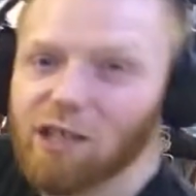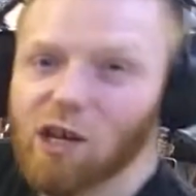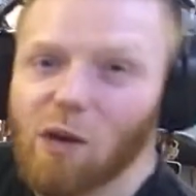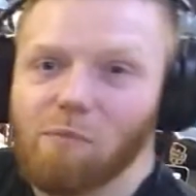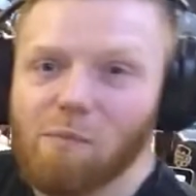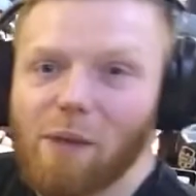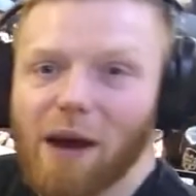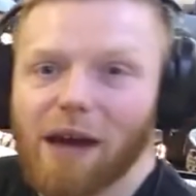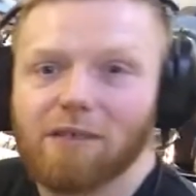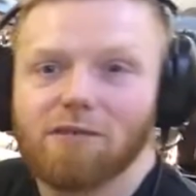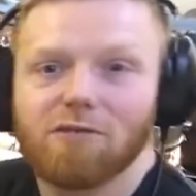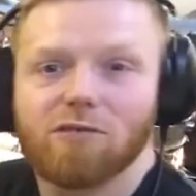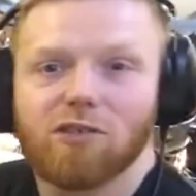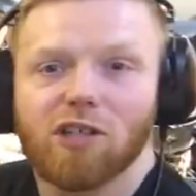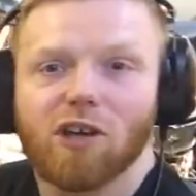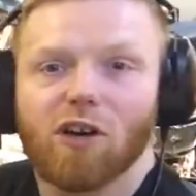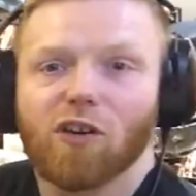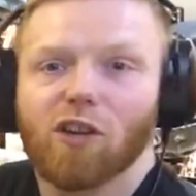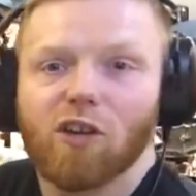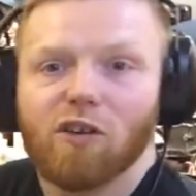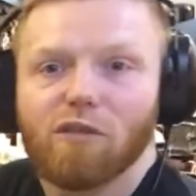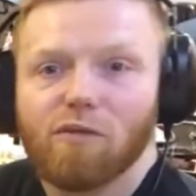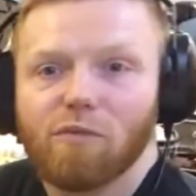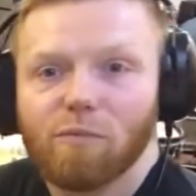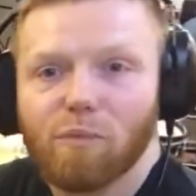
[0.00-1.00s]
so bouncing
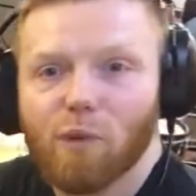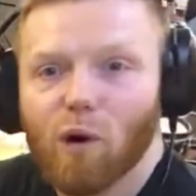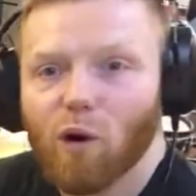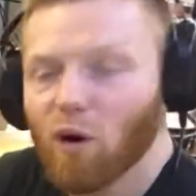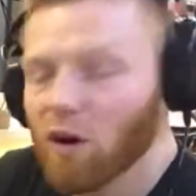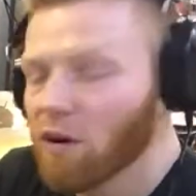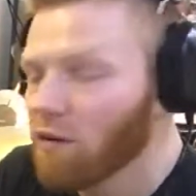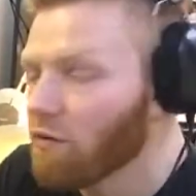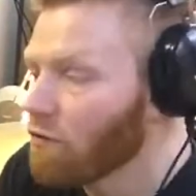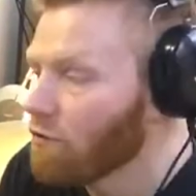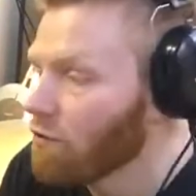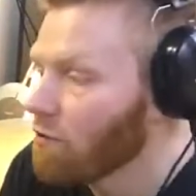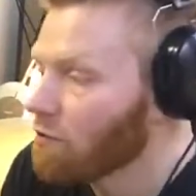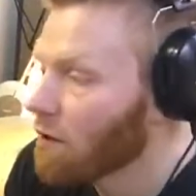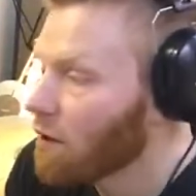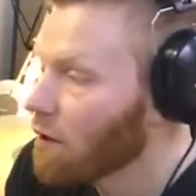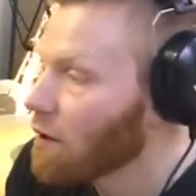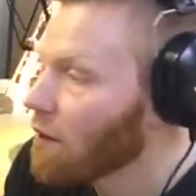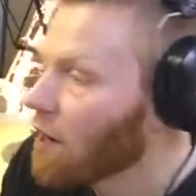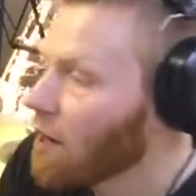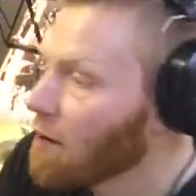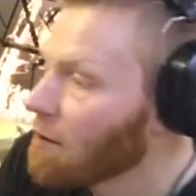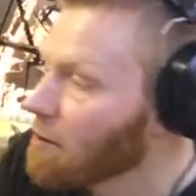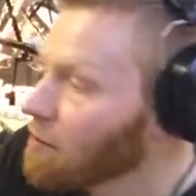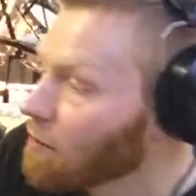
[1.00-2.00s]
on the ball of
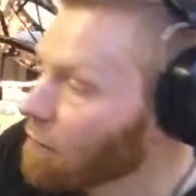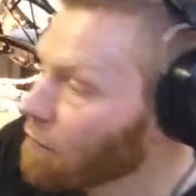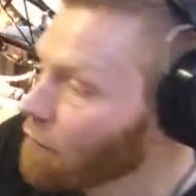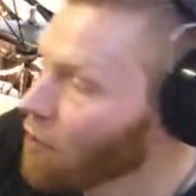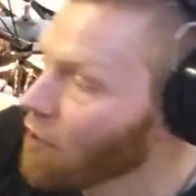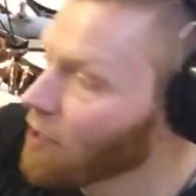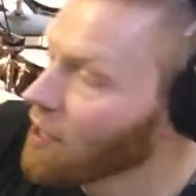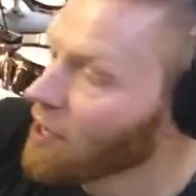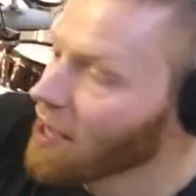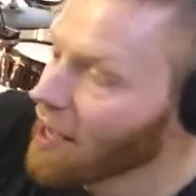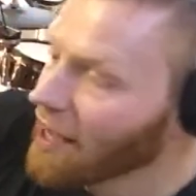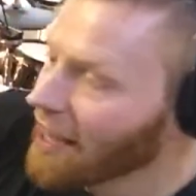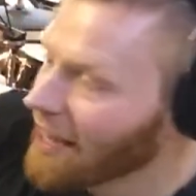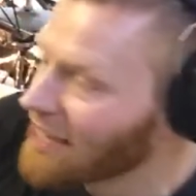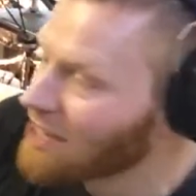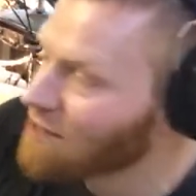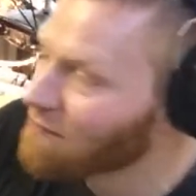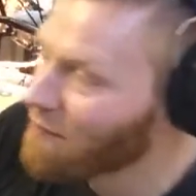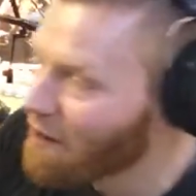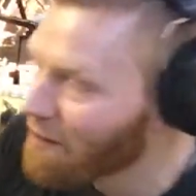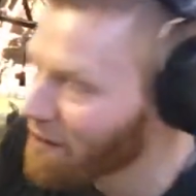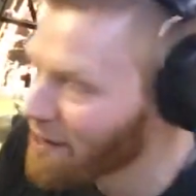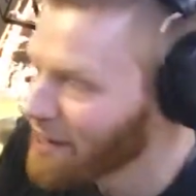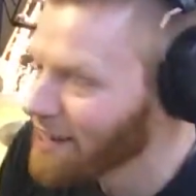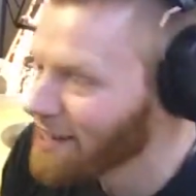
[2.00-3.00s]
your foot. It's
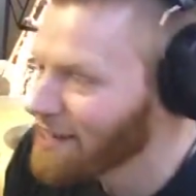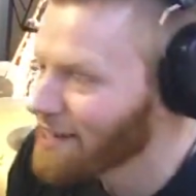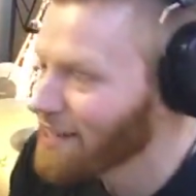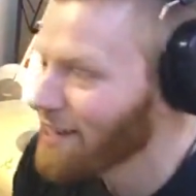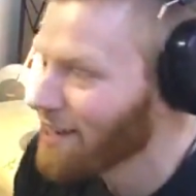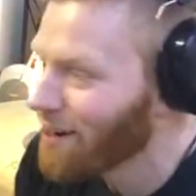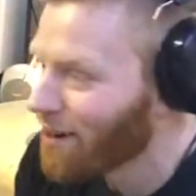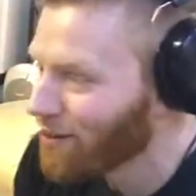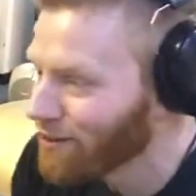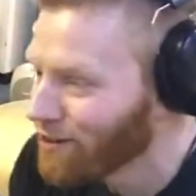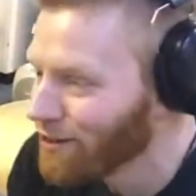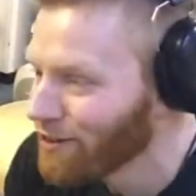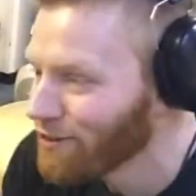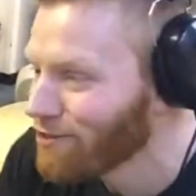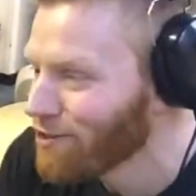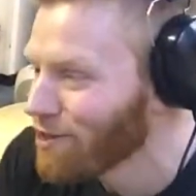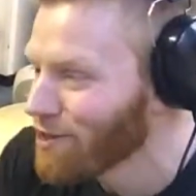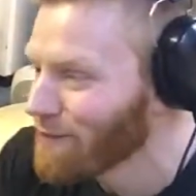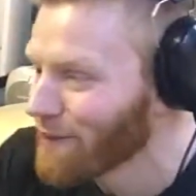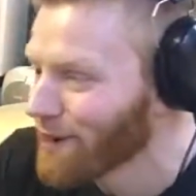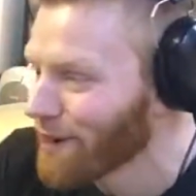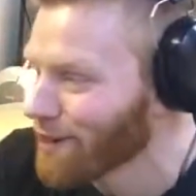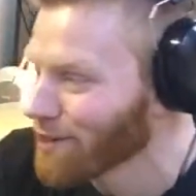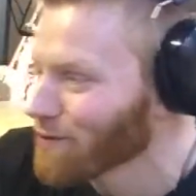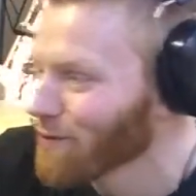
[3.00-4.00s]
very easy on
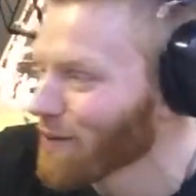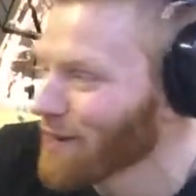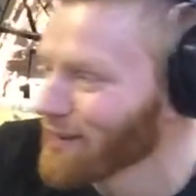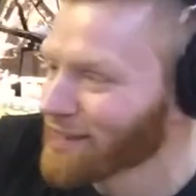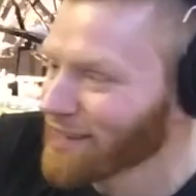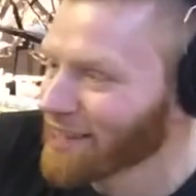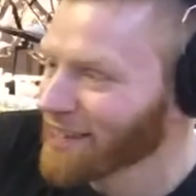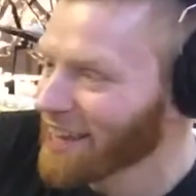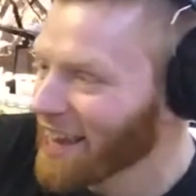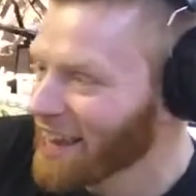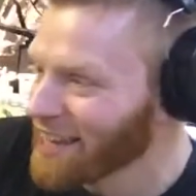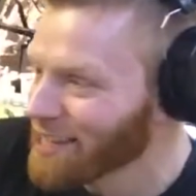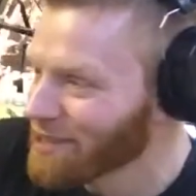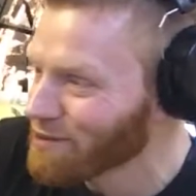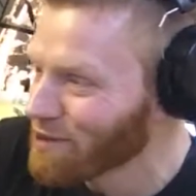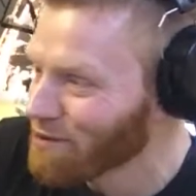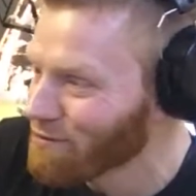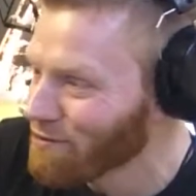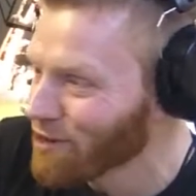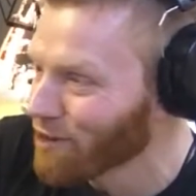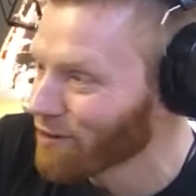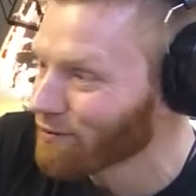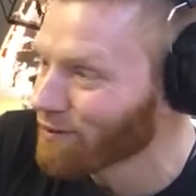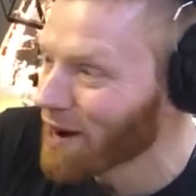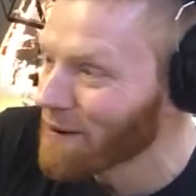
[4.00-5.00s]
YouTube and elsewhere to get into a
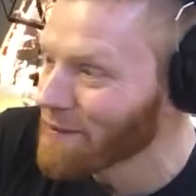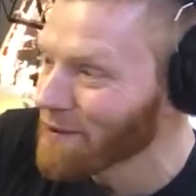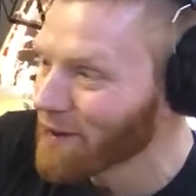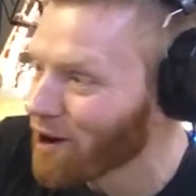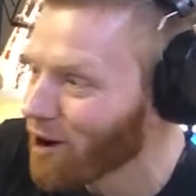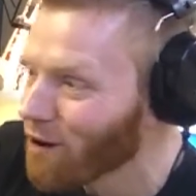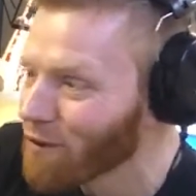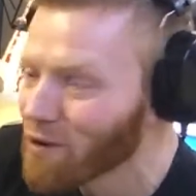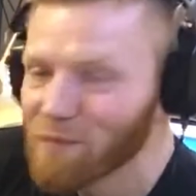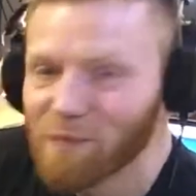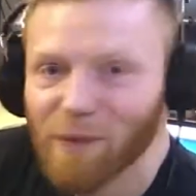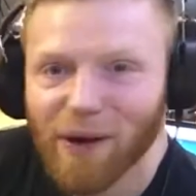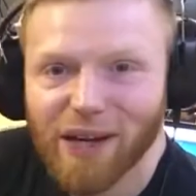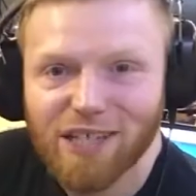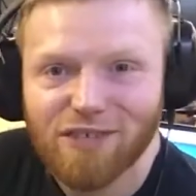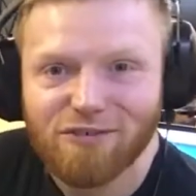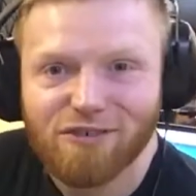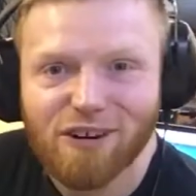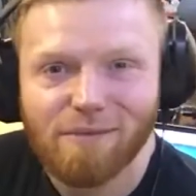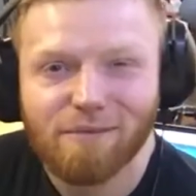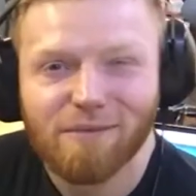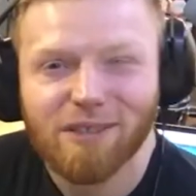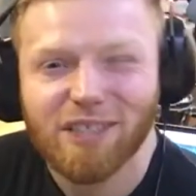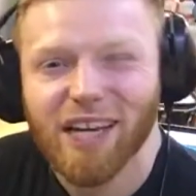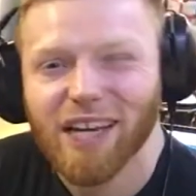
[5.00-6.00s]
real rabbit hole with bass
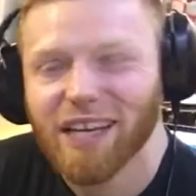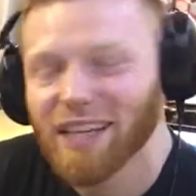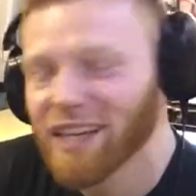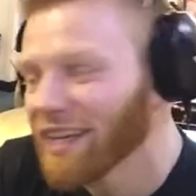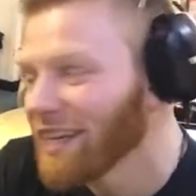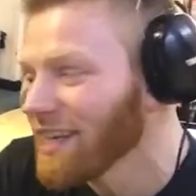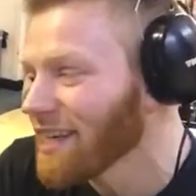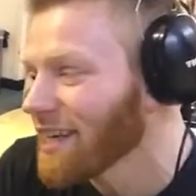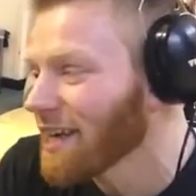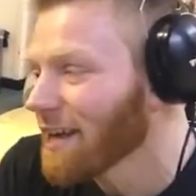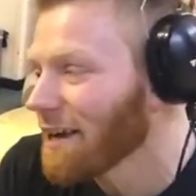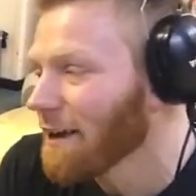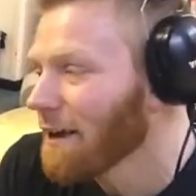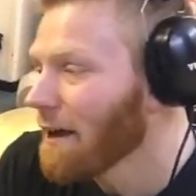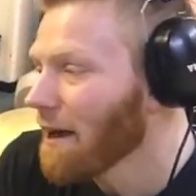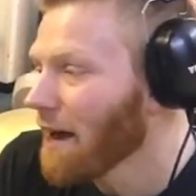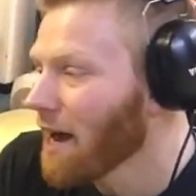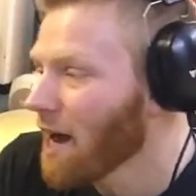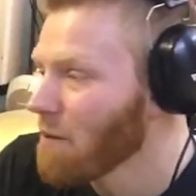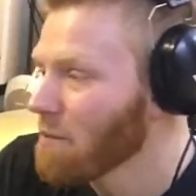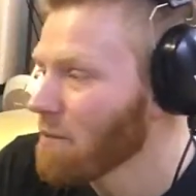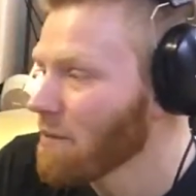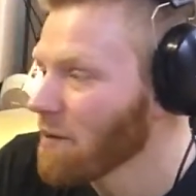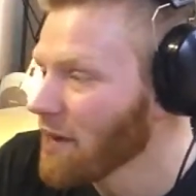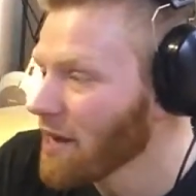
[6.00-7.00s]
drum technique.
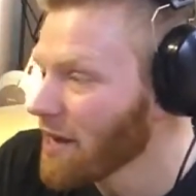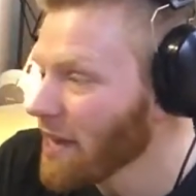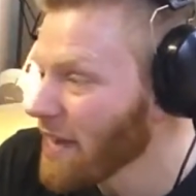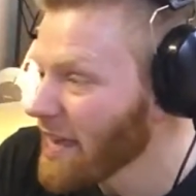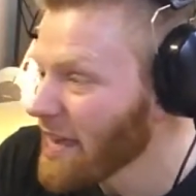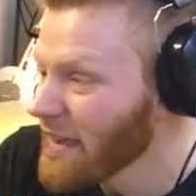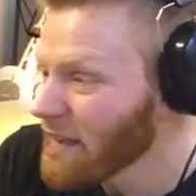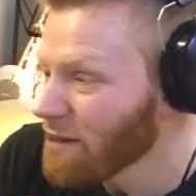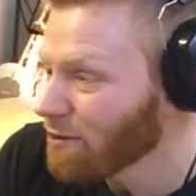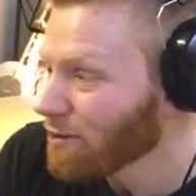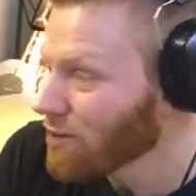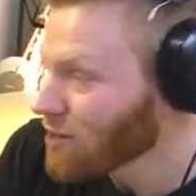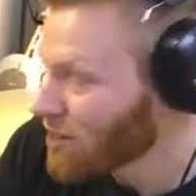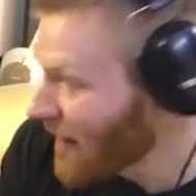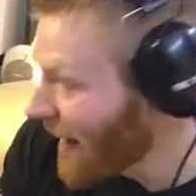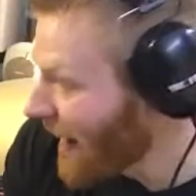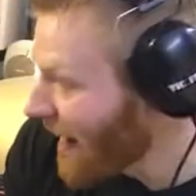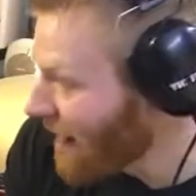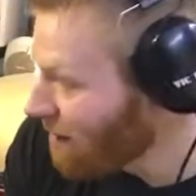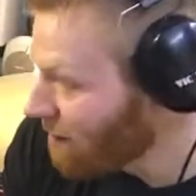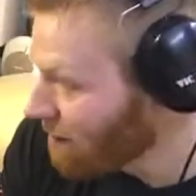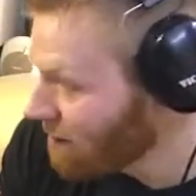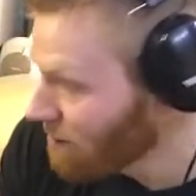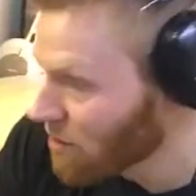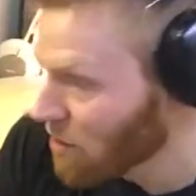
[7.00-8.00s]
Heel
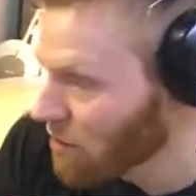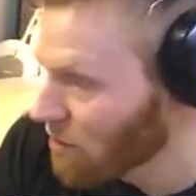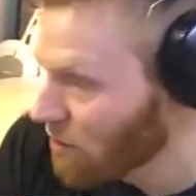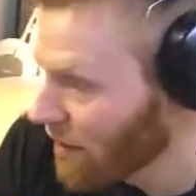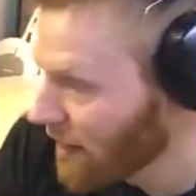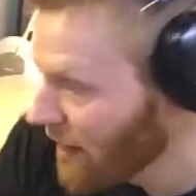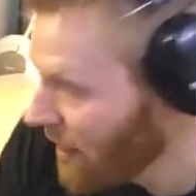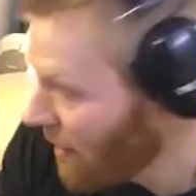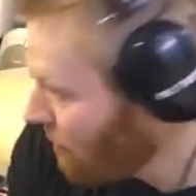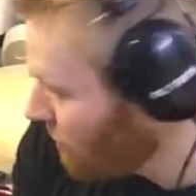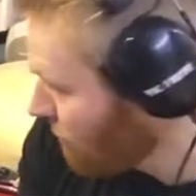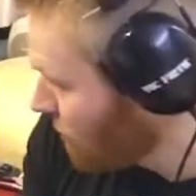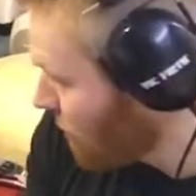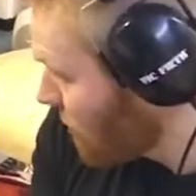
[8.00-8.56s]
down, so your heel